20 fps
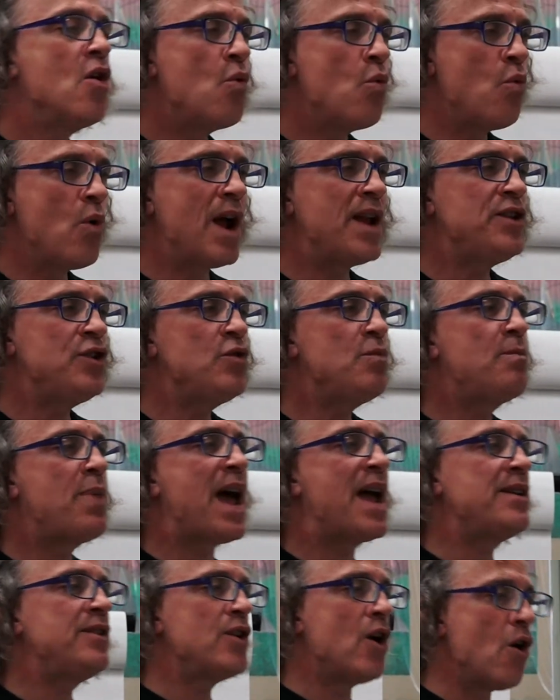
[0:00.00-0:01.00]
When you
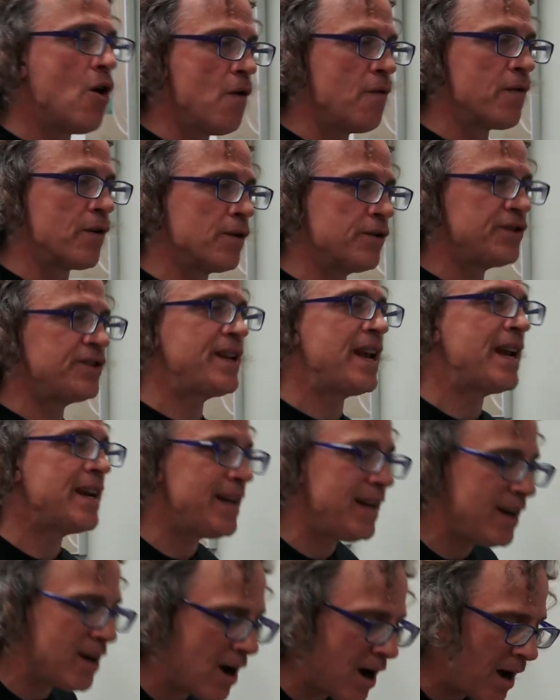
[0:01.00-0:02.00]
bend over,
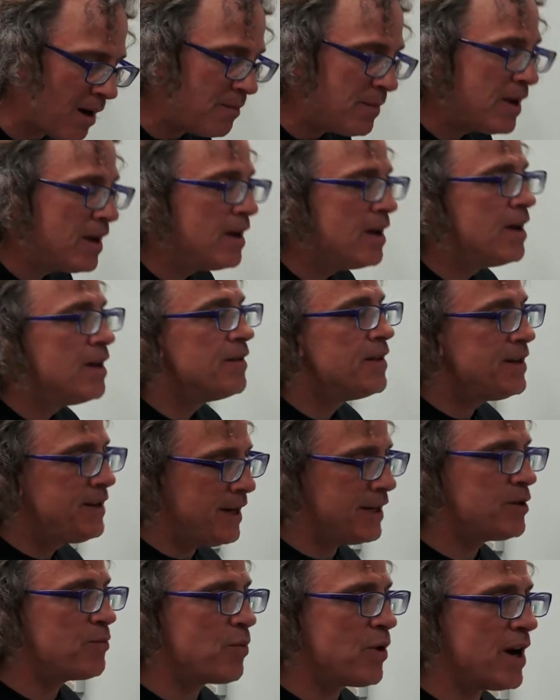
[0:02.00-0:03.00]
standing up, the
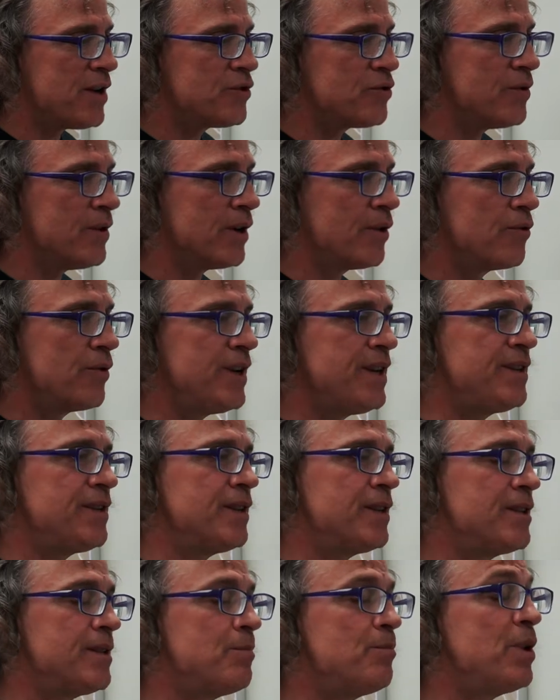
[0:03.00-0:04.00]
disc pressure
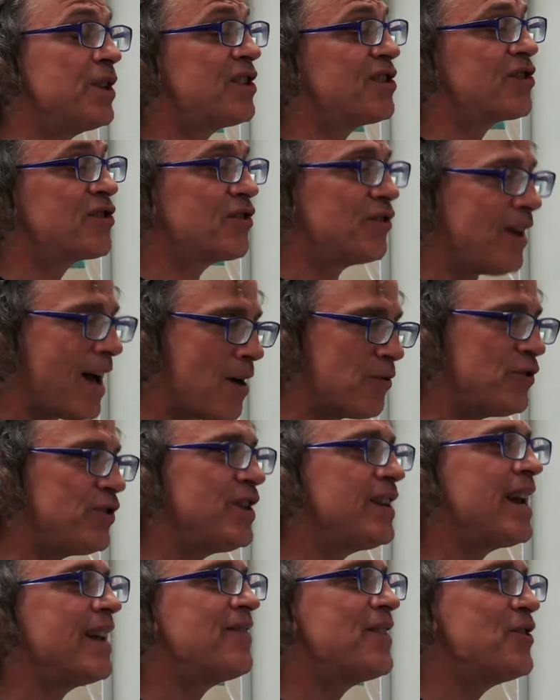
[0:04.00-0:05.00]
increases. But
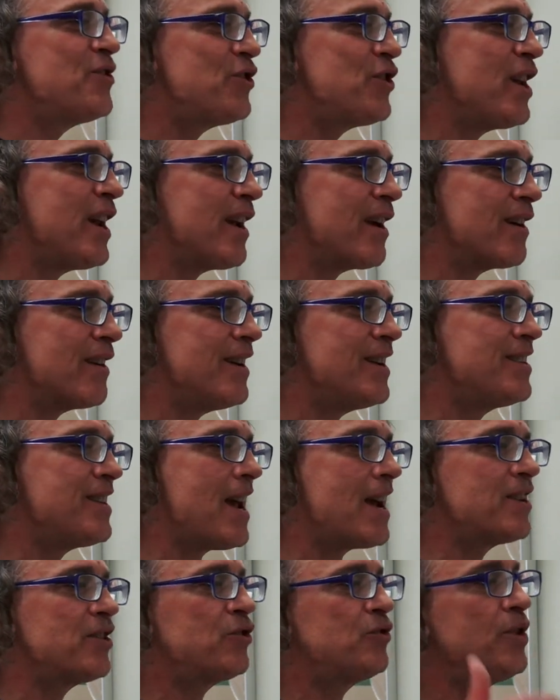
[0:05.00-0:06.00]
slouching at the chair is
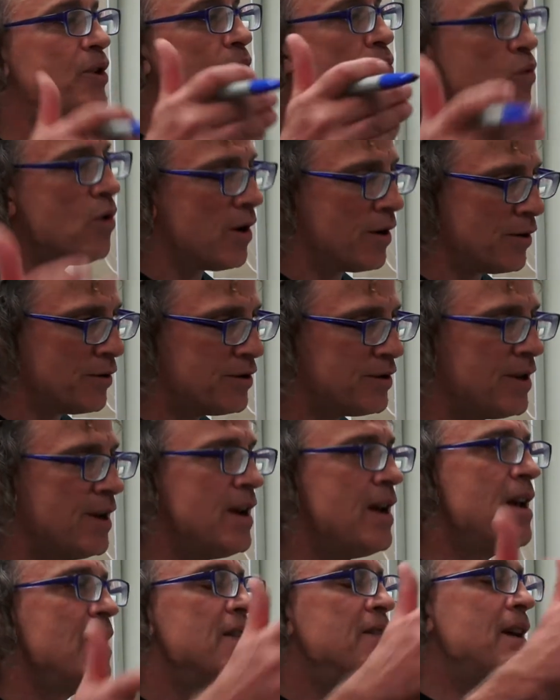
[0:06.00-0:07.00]
actually worse
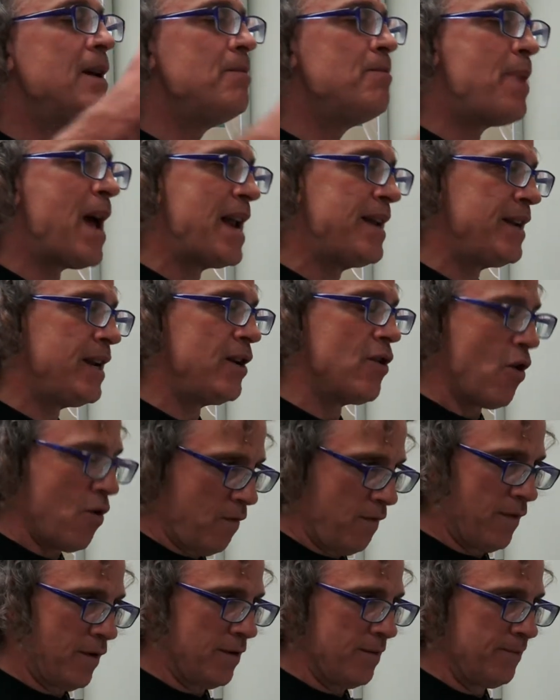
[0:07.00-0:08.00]
than bending
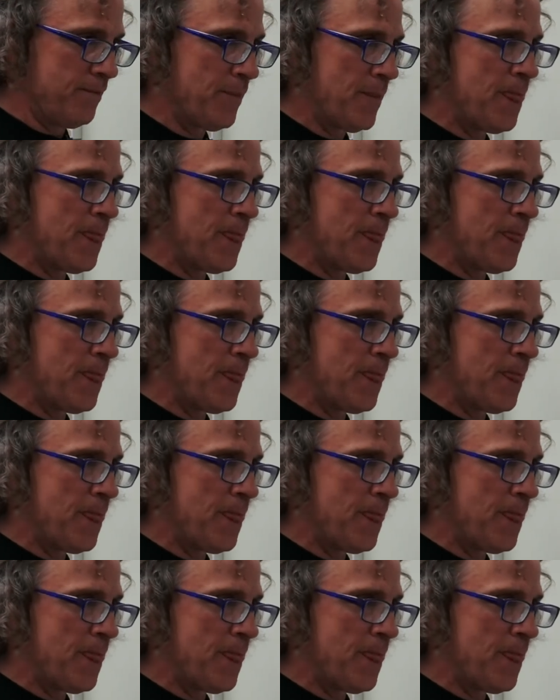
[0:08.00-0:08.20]
over.